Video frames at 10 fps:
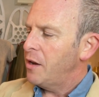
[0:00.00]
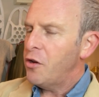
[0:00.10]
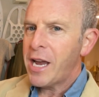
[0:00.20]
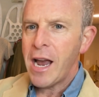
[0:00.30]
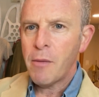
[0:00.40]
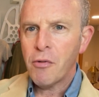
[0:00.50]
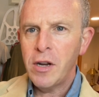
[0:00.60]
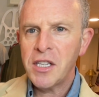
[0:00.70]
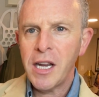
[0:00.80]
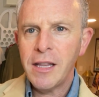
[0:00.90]
you can't
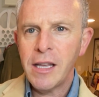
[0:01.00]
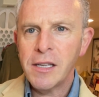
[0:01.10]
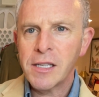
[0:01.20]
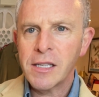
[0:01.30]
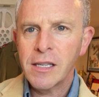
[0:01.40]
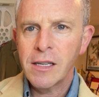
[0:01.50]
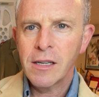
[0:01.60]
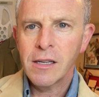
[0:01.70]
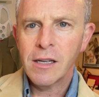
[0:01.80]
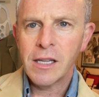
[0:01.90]
appreciate this
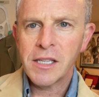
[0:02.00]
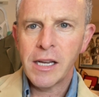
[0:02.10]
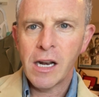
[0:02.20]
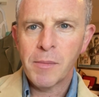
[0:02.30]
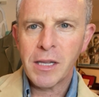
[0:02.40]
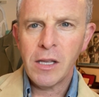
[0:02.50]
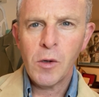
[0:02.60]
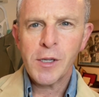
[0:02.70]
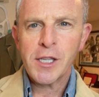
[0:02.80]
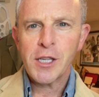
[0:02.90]
unless I get up
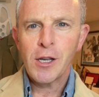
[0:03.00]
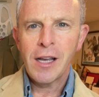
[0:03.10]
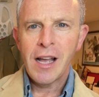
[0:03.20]
close.